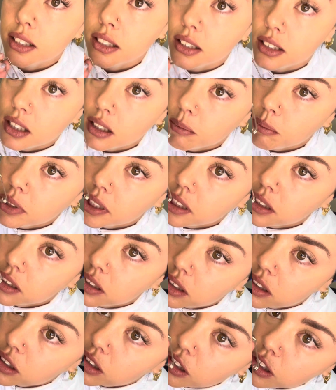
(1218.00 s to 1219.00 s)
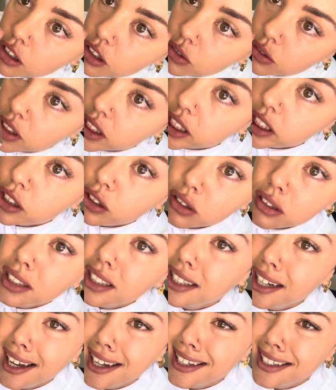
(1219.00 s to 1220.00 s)
is the pin you'll need. You'll need
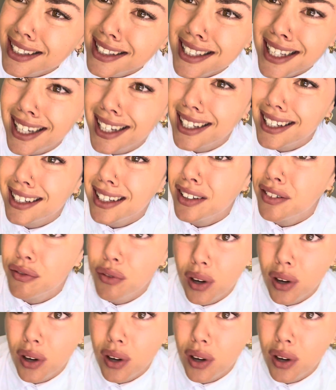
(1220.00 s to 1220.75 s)
like 10 for